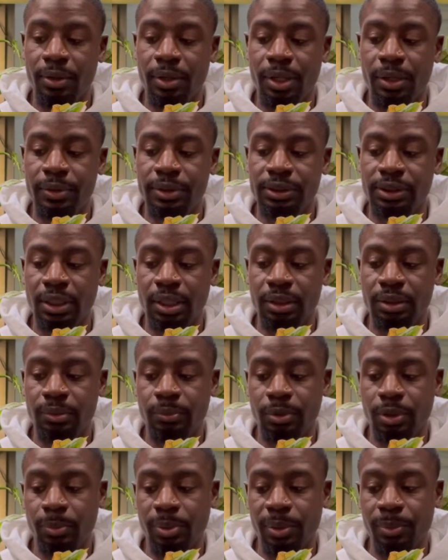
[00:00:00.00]
I always talk
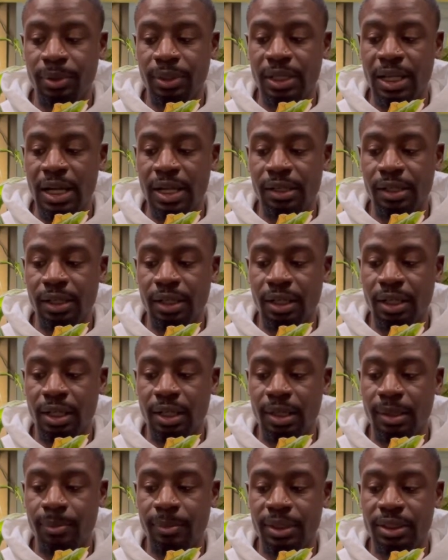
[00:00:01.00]
to people down in the
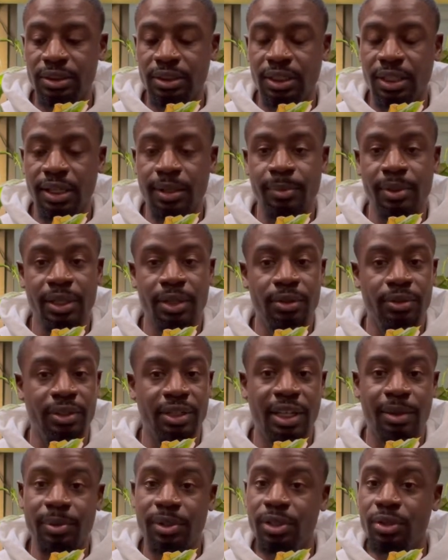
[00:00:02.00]
comments, and they be
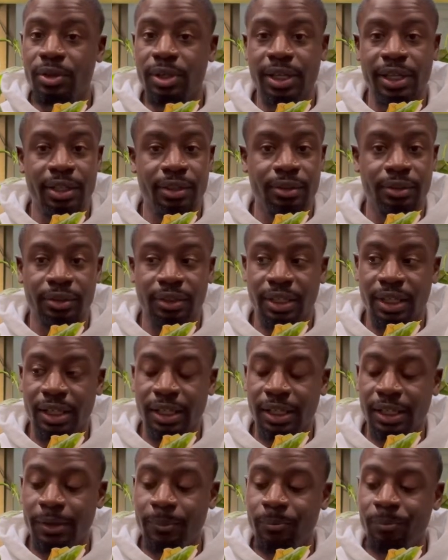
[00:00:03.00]
doing their own
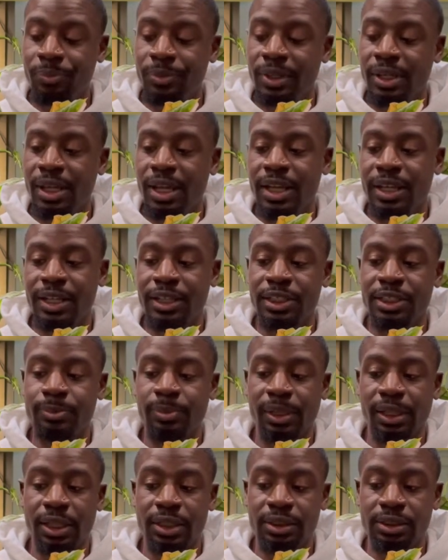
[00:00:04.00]
thing. They just be
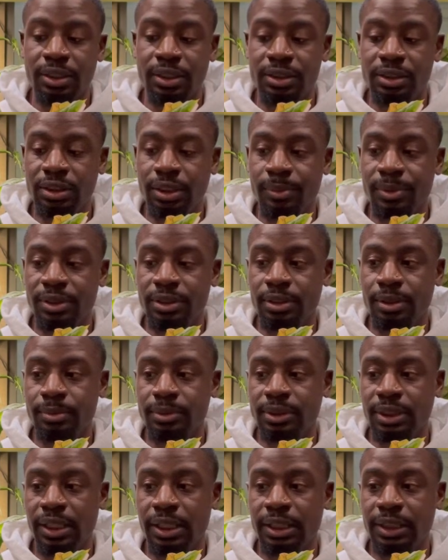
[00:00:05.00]
listening to me
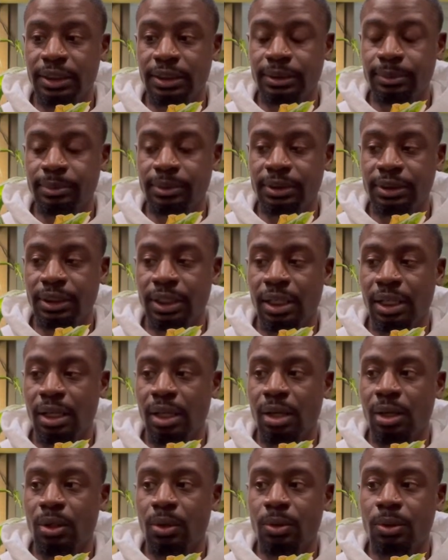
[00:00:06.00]
sometimes,
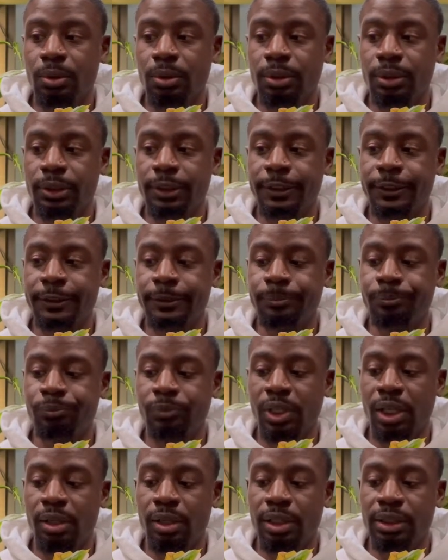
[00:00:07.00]
or,
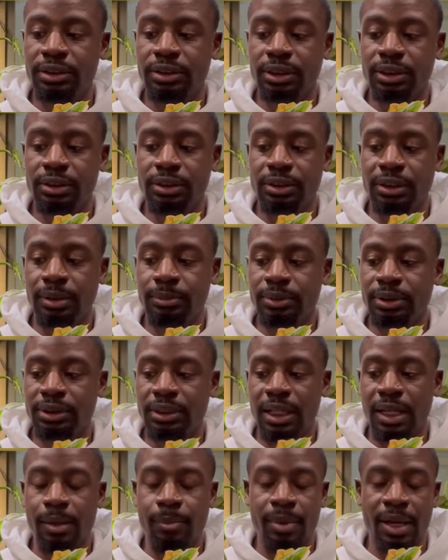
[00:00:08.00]
you know, I'm just
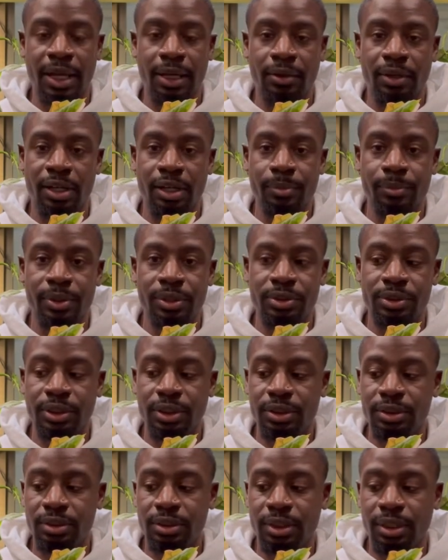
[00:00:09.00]
kind of background music
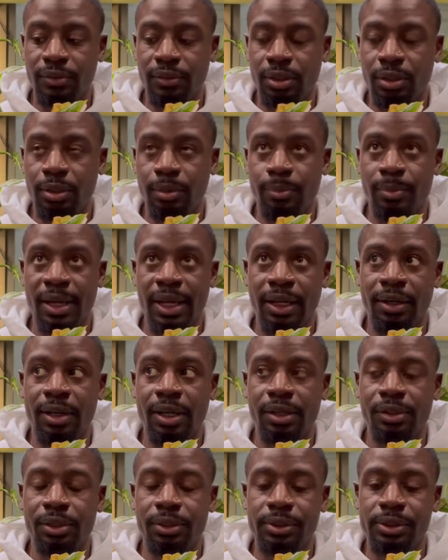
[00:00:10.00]
and stuff, or
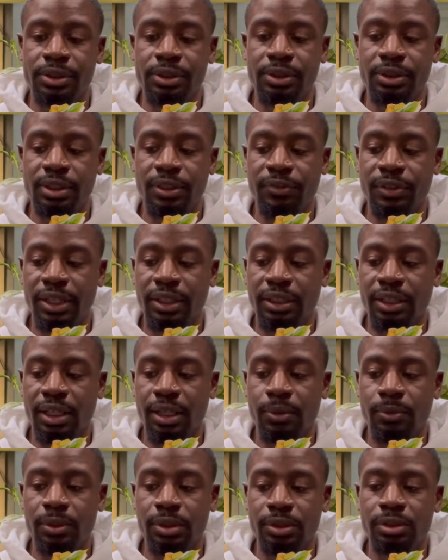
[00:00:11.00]
background noise and stuff like that,
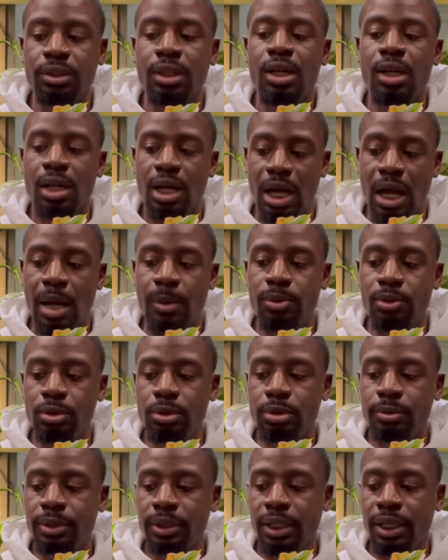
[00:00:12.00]
which I'm
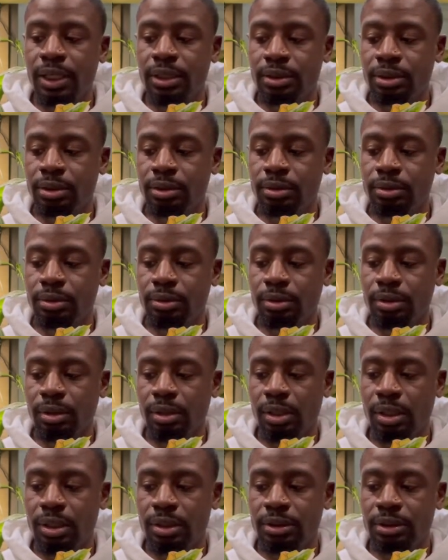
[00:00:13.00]
cool with that too. You
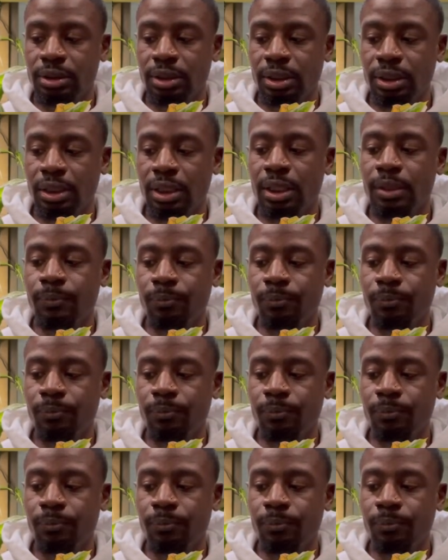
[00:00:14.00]
know what I'm saying?